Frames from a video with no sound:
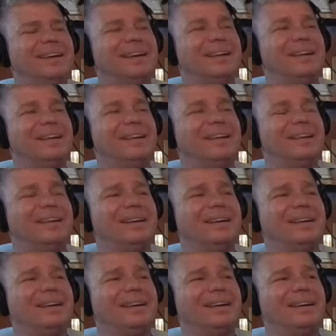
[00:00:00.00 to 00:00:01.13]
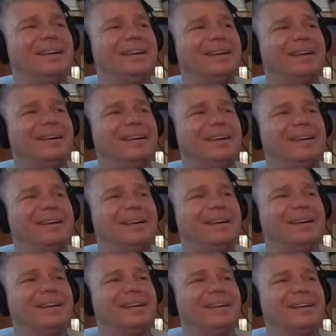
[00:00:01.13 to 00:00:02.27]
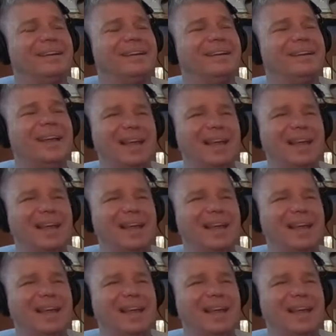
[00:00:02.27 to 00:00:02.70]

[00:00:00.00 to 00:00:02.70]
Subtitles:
(silent)